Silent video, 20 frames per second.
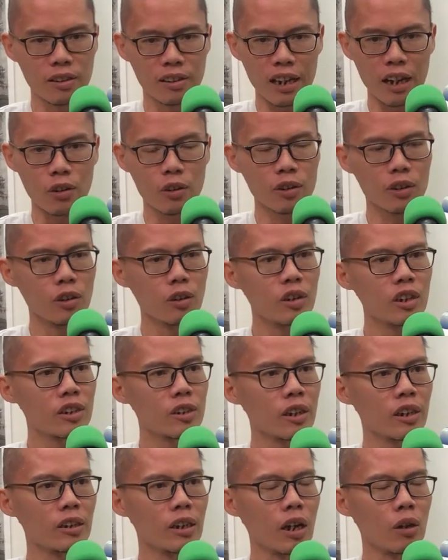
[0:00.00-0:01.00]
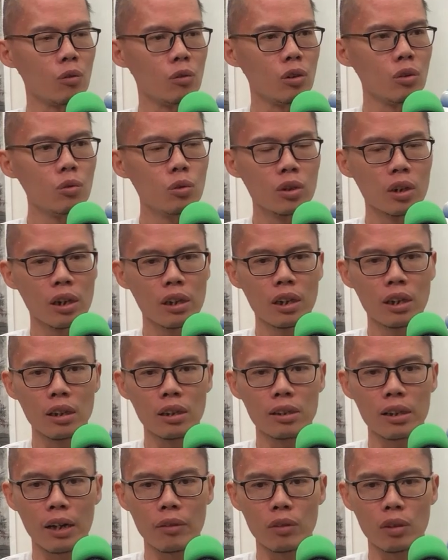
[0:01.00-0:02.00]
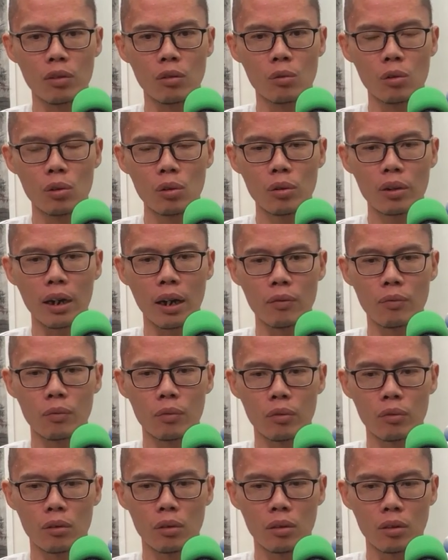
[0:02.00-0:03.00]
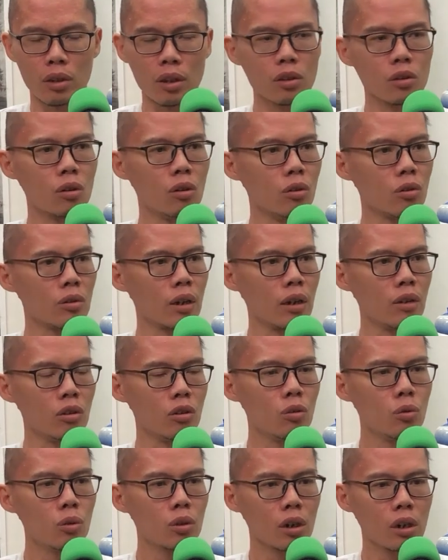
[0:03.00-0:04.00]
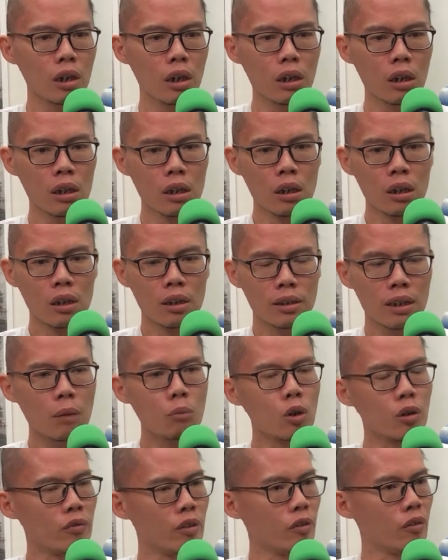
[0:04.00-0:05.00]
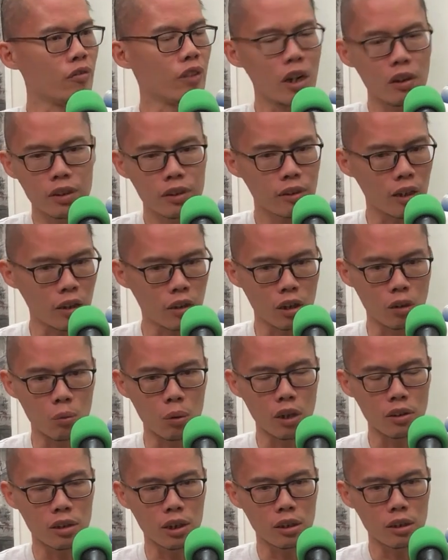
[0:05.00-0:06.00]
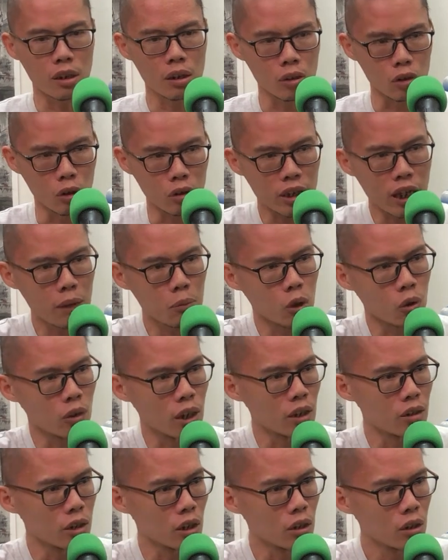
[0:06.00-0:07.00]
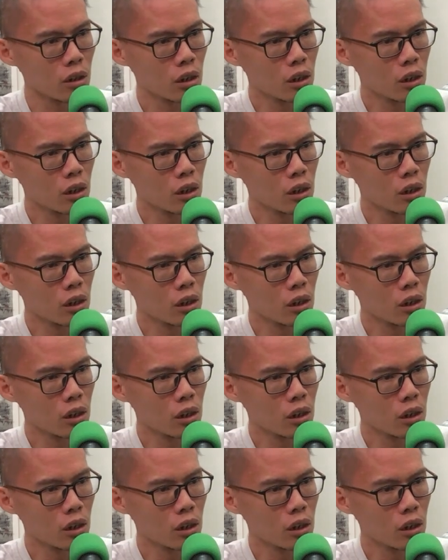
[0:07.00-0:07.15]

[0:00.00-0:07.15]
characteristics, like usually is that you look at these goals, right? Usually some of the very standard ones is your time horizon.